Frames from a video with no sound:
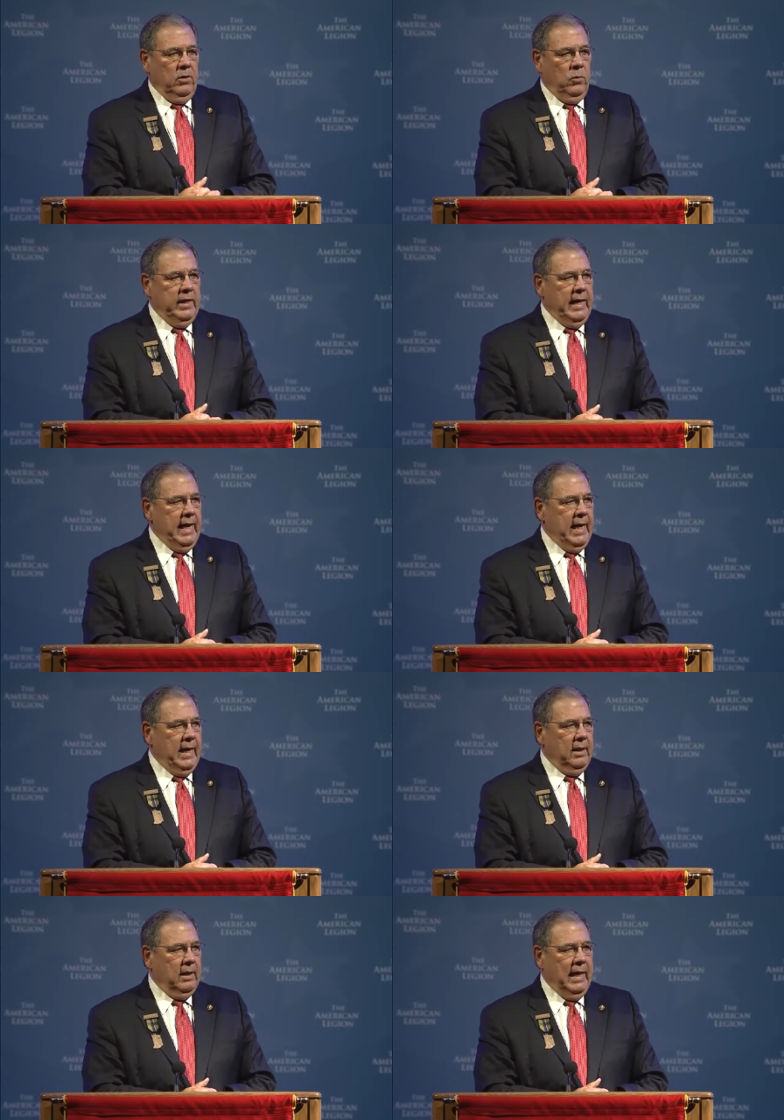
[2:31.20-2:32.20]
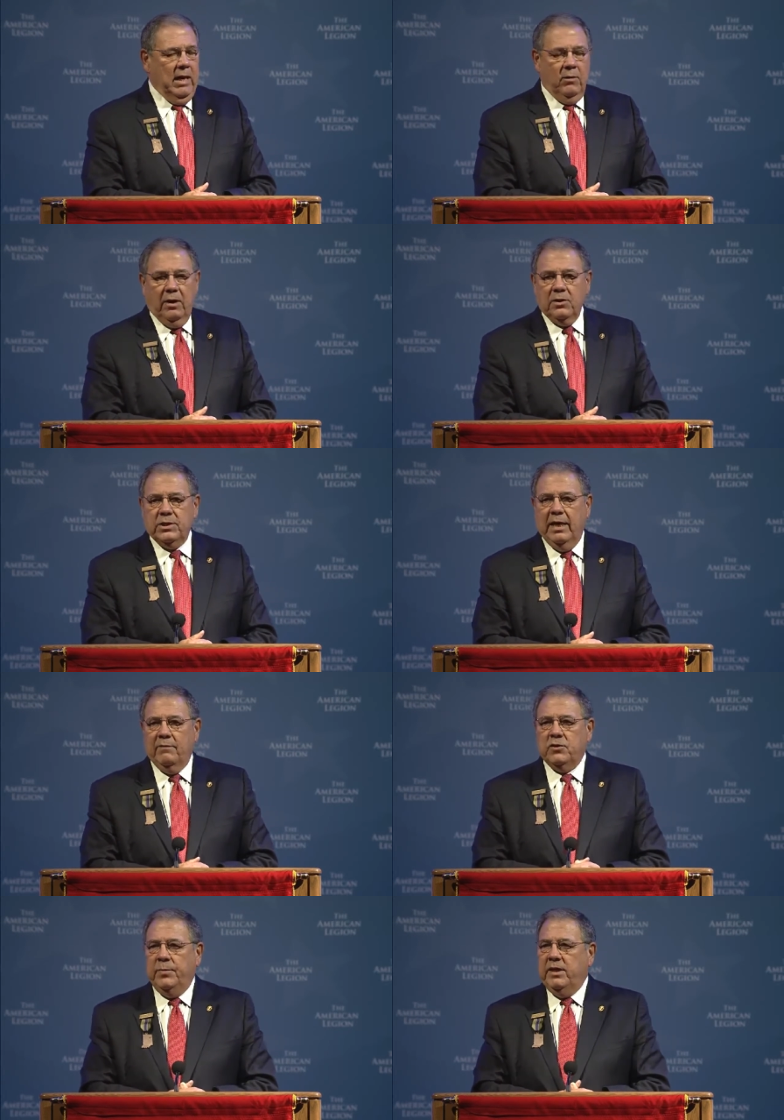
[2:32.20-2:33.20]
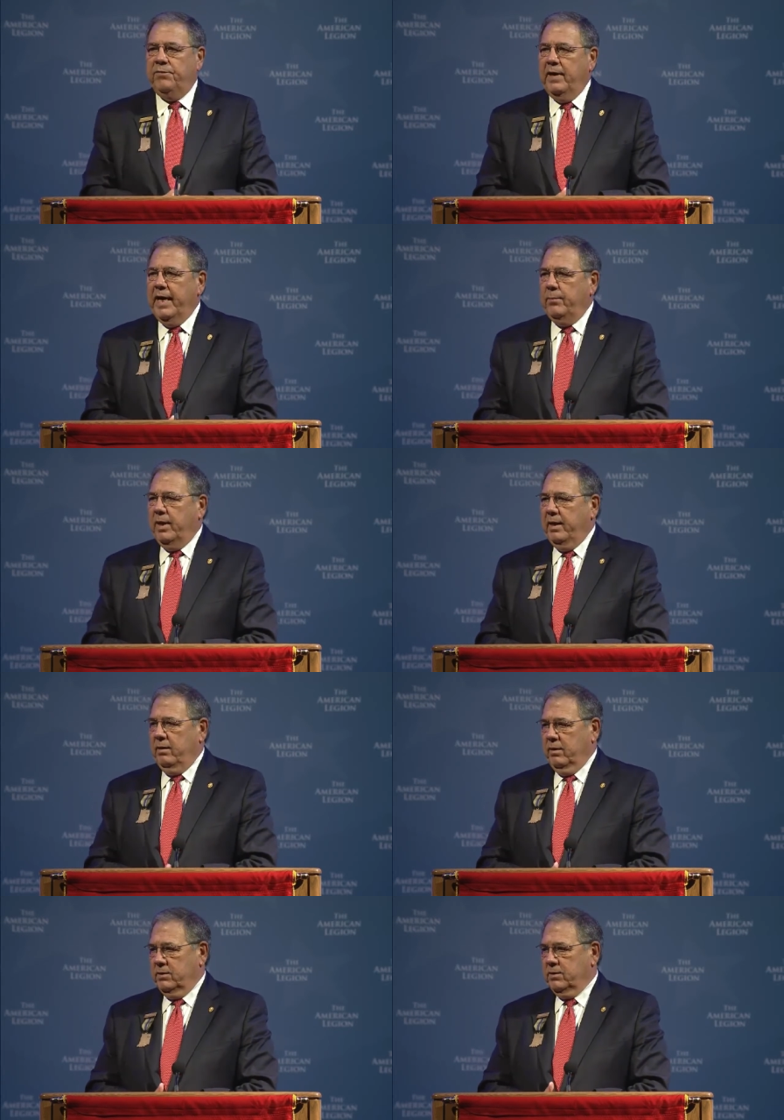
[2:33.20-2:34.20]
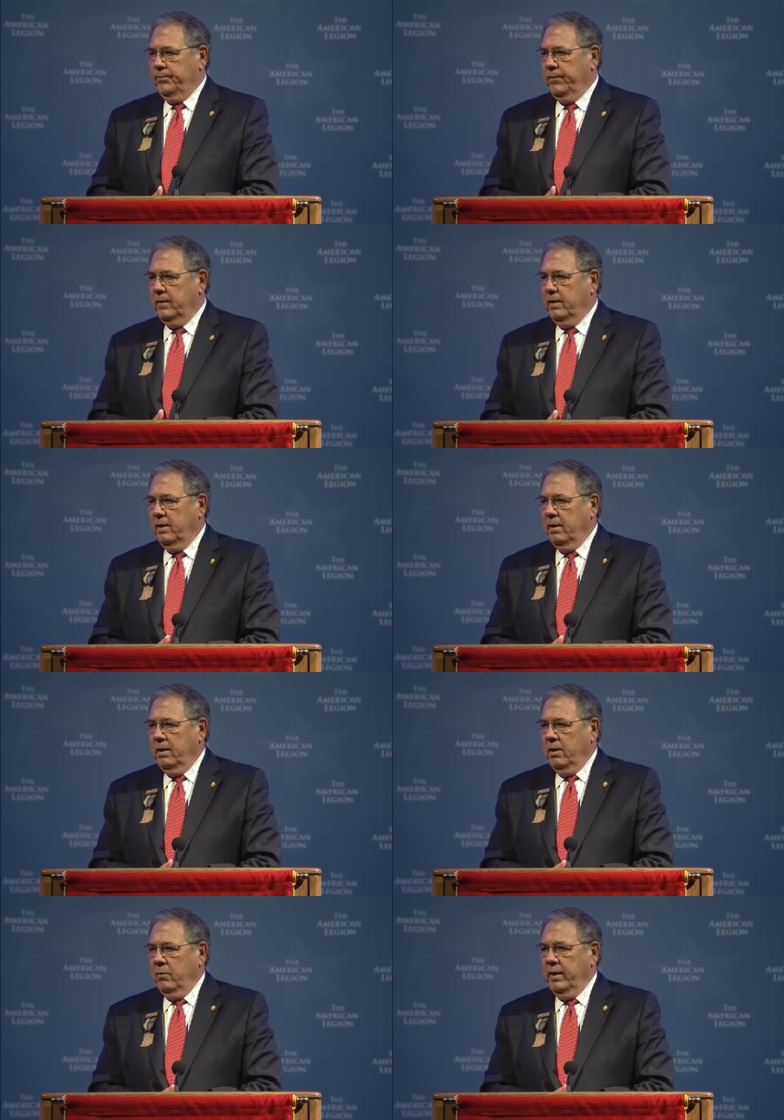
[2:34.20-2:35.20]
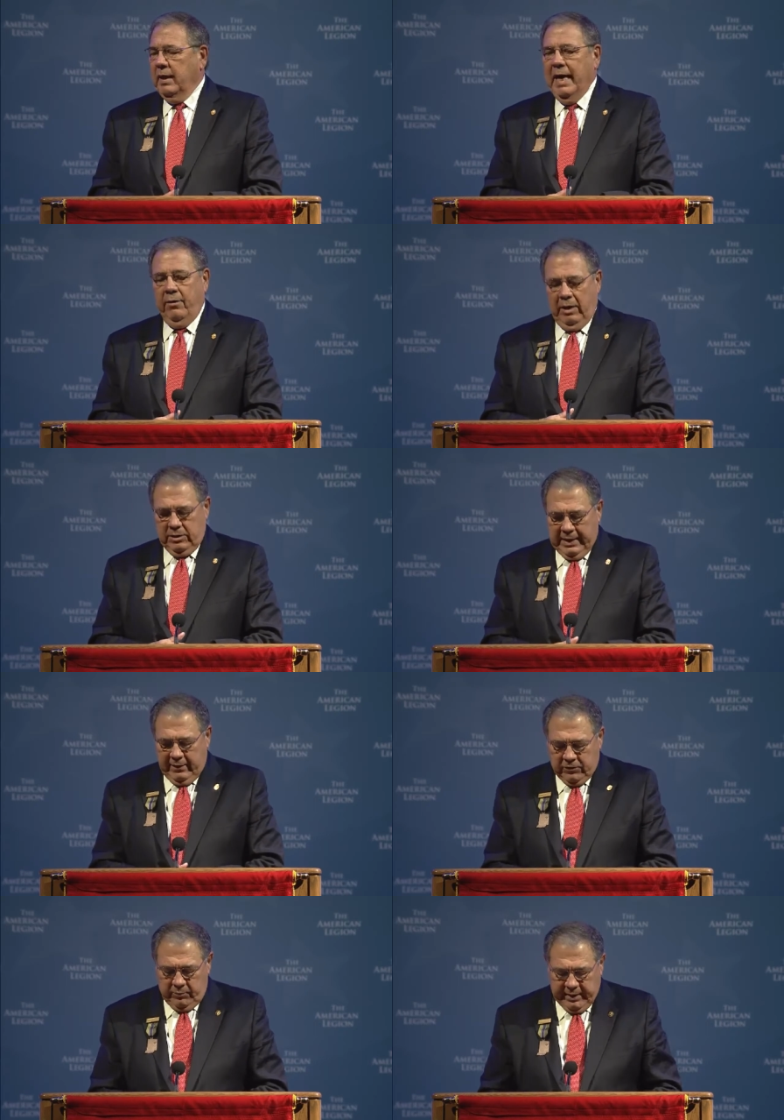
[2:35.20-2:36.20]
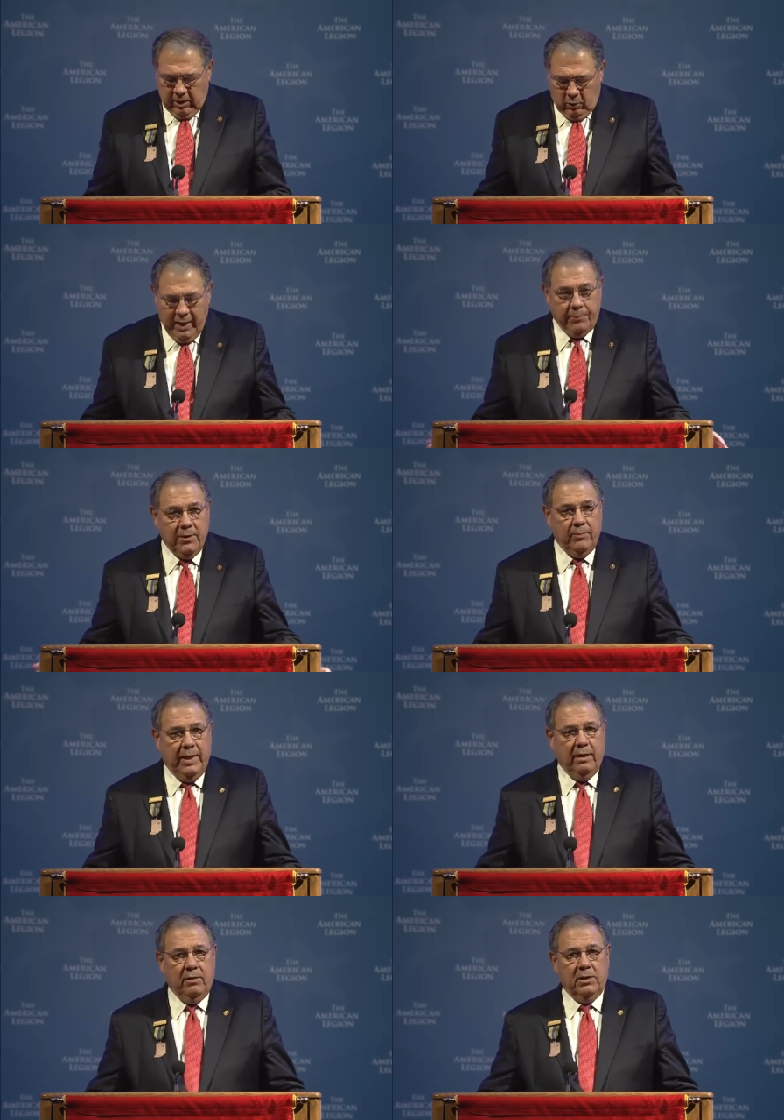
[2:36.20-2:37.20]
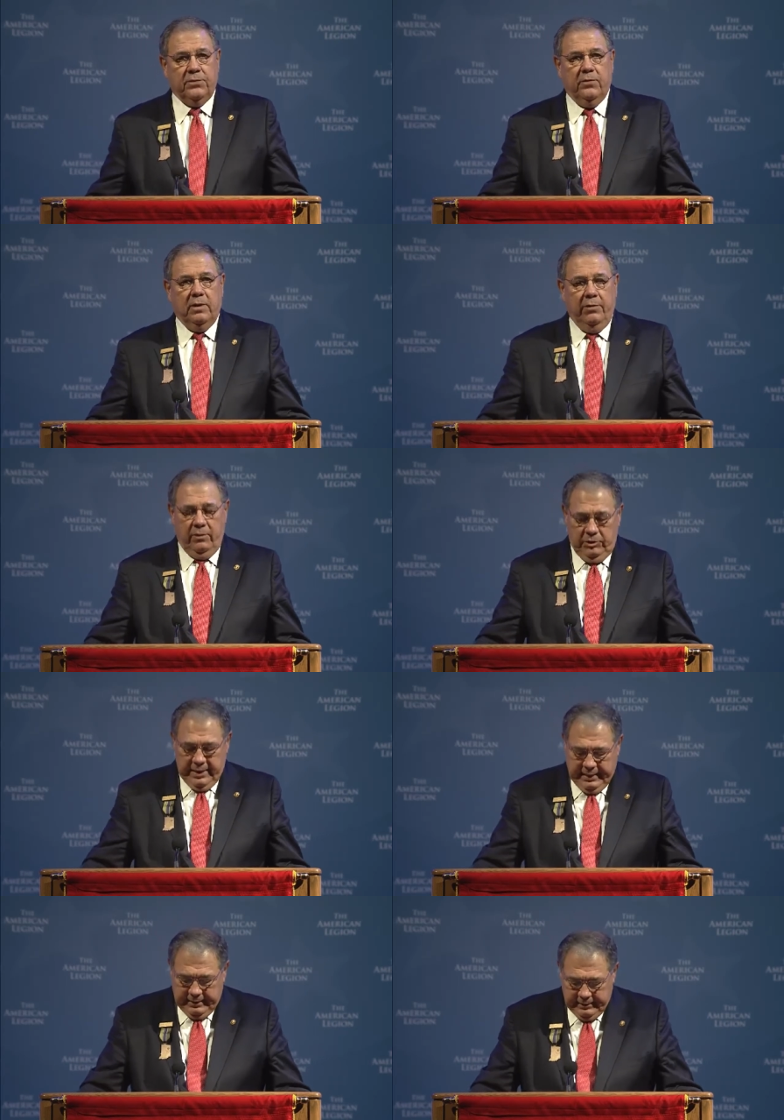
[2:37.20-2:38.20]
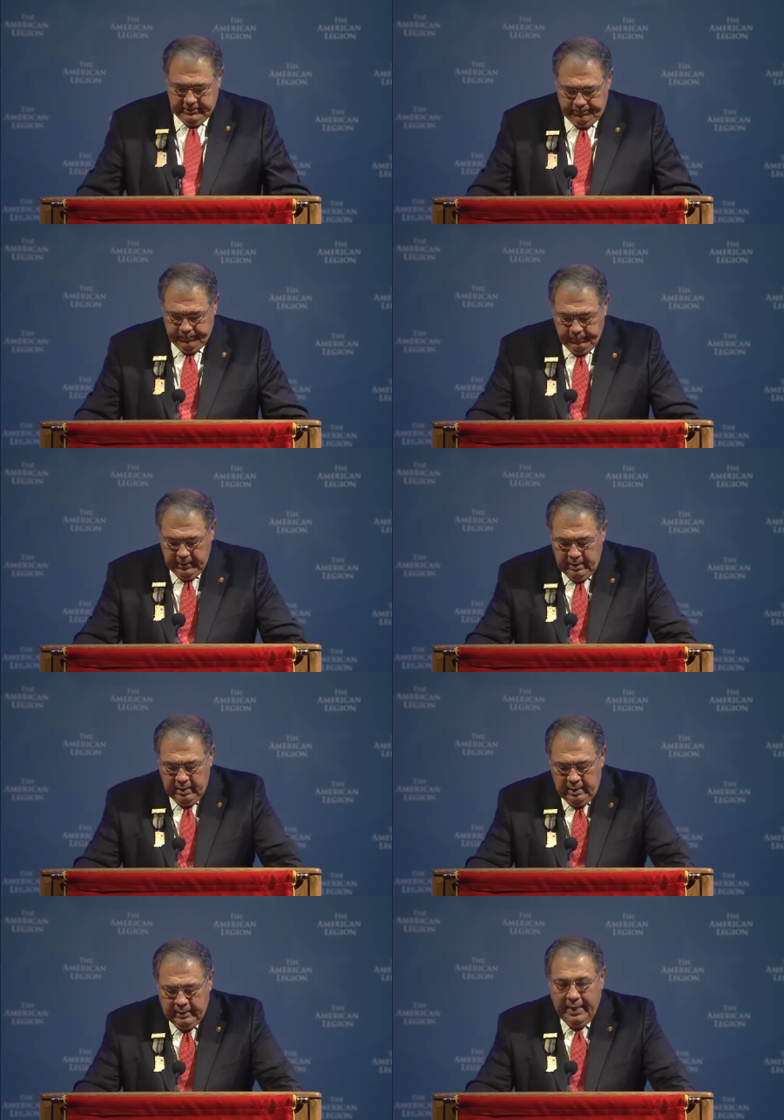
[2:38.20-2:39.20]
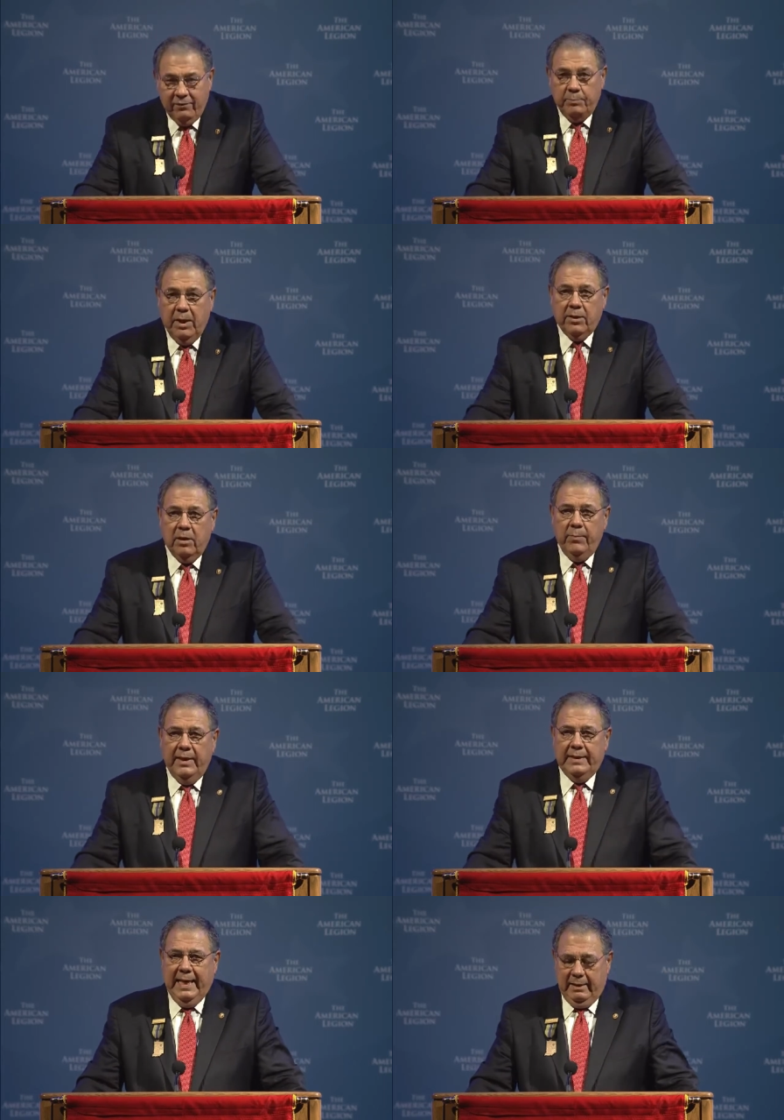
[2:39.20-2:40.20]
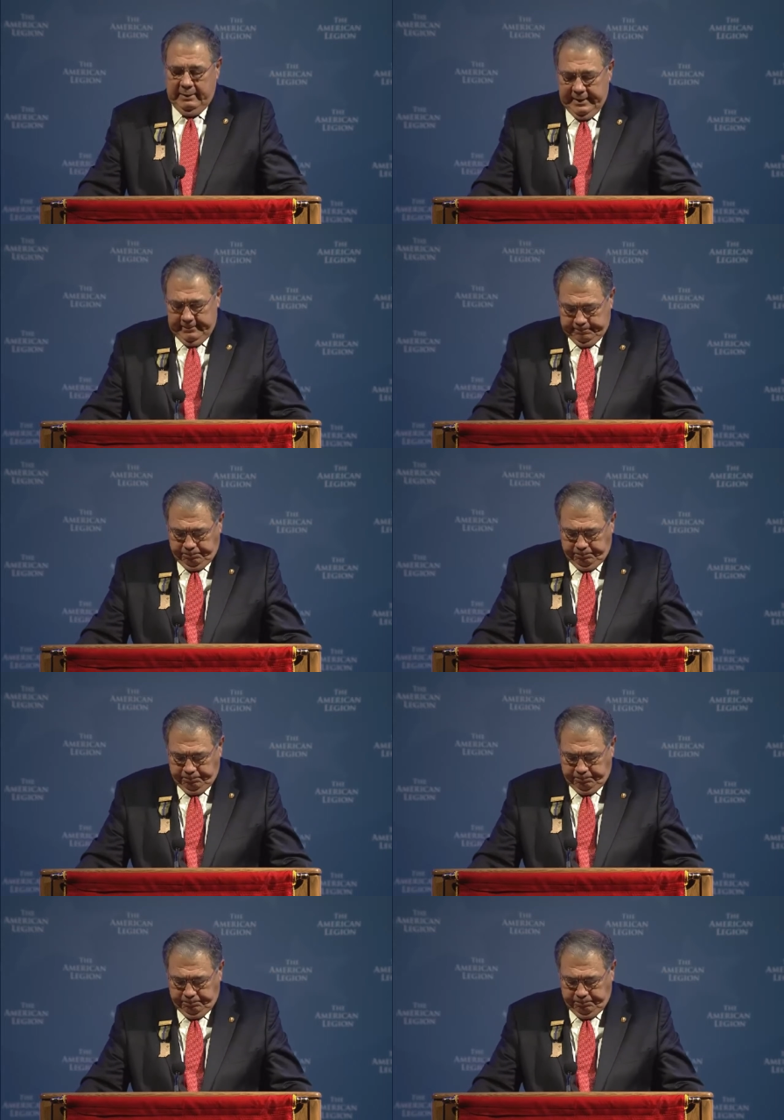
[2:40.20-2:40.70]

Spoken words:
we had allowed ourselves to be defined by others. We'd allowed ourselves to be co-opted by others for other agendas, kind of a bunker mentality.